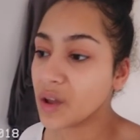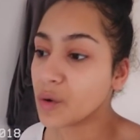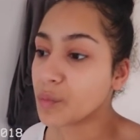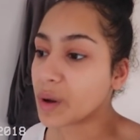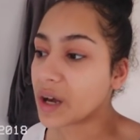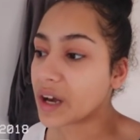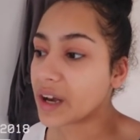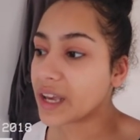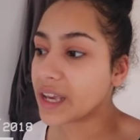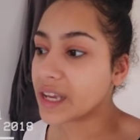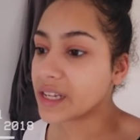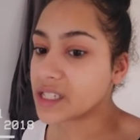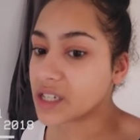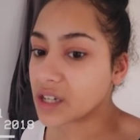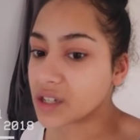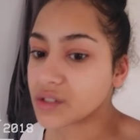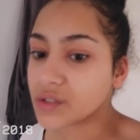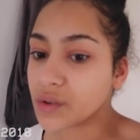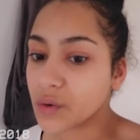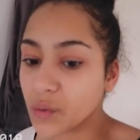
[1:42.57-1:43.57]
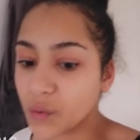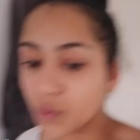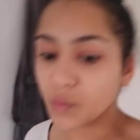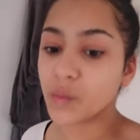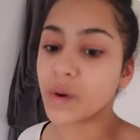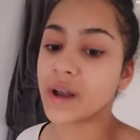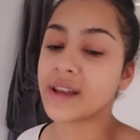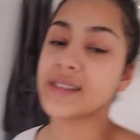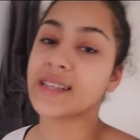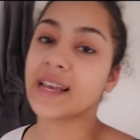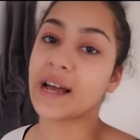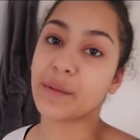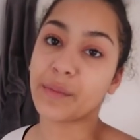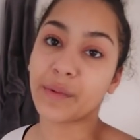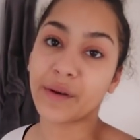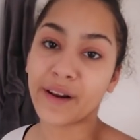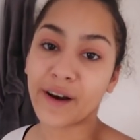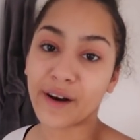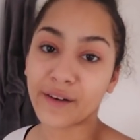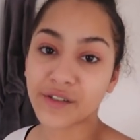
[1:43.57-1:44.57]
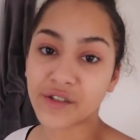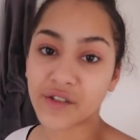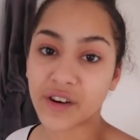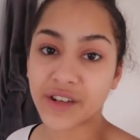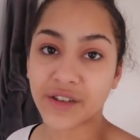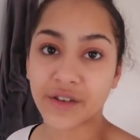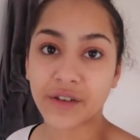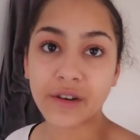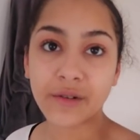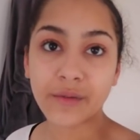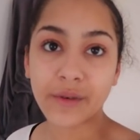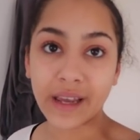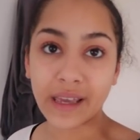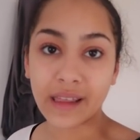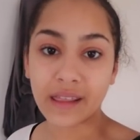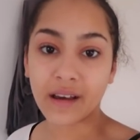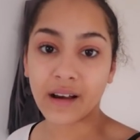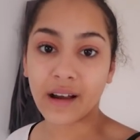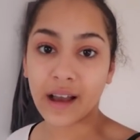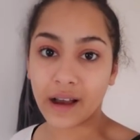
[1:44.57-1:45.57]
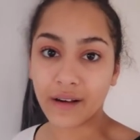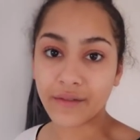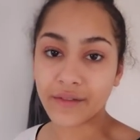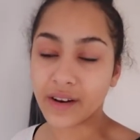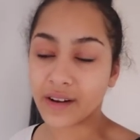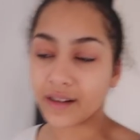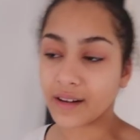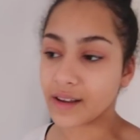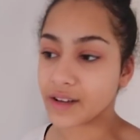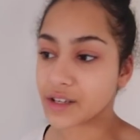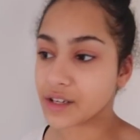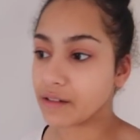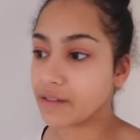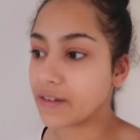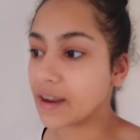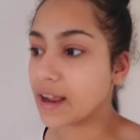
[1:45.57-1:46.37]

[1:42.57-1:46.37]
but it does always happen after I do a wee that I have an allergic